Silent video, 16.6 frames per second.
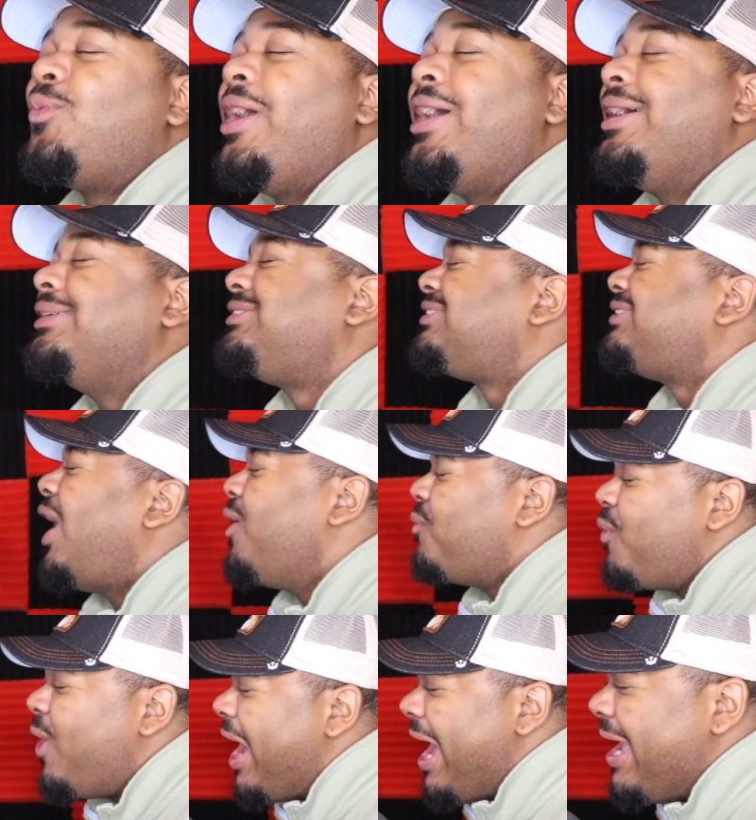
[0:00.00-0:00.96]
wait, sir,
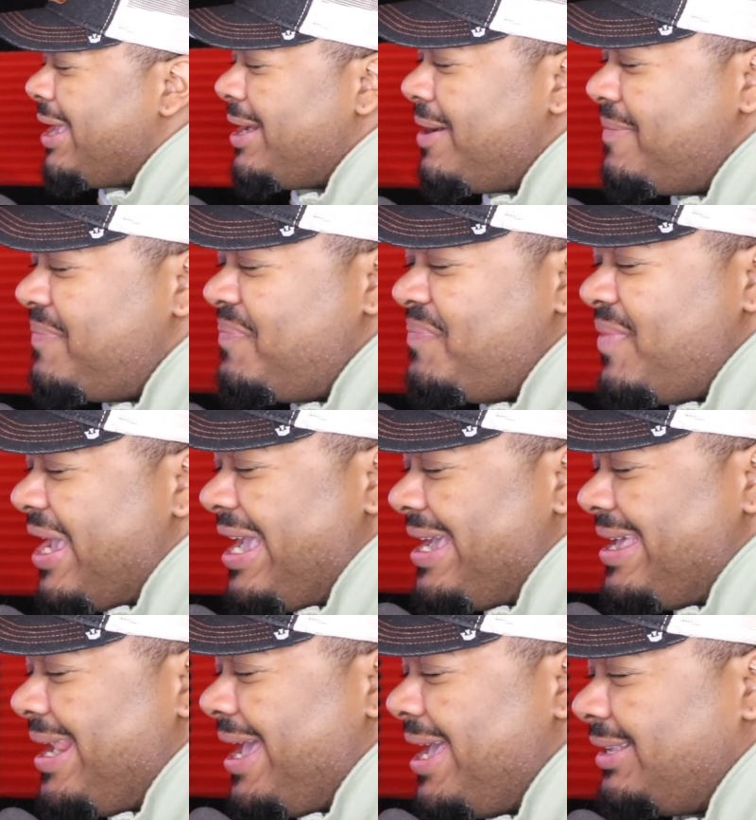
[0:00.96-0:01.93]
wait a minute.